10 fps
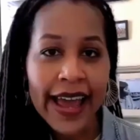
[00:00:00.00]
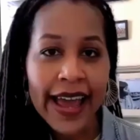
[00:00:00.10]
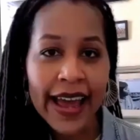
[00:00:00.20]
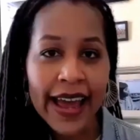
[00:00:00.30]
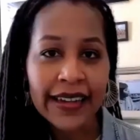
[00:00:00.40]

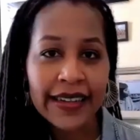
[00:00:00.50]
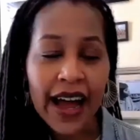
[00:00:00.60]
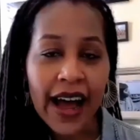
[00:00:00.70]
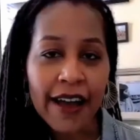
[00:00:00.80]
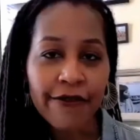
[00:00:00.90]
And
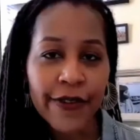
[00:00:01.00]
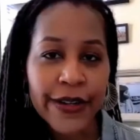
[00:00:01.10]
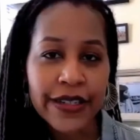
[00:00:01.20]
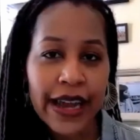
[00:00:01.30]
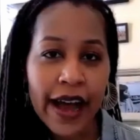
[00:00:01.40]
I
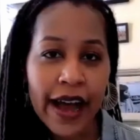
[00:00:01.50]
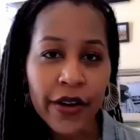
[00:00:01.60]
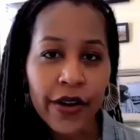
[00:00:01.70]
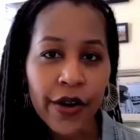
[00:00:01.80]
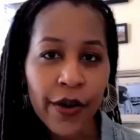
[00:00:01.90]
first
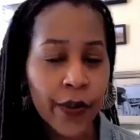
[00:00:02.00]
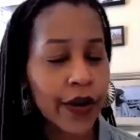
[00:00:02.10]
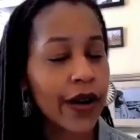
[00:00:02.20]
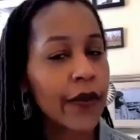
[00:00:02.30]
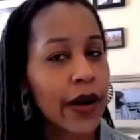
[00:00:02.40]
encountered her
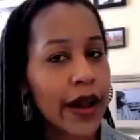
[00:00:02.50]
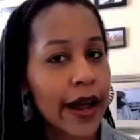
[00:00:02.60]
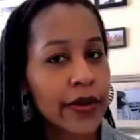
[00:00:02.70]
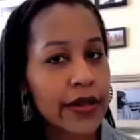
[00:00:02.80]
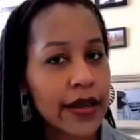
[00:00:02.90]
work when I
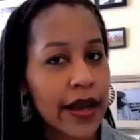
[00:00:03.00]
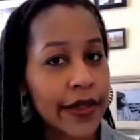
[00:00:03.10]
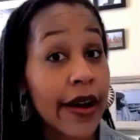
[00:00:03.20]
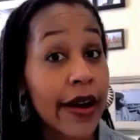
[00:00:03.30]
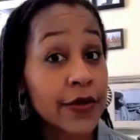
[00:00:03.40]
was,
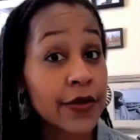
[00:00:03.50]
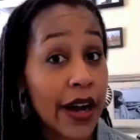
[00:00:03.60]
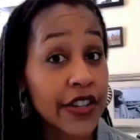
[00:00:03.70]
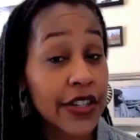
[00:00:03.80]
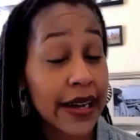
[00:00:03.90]
Their Eyes Were Watching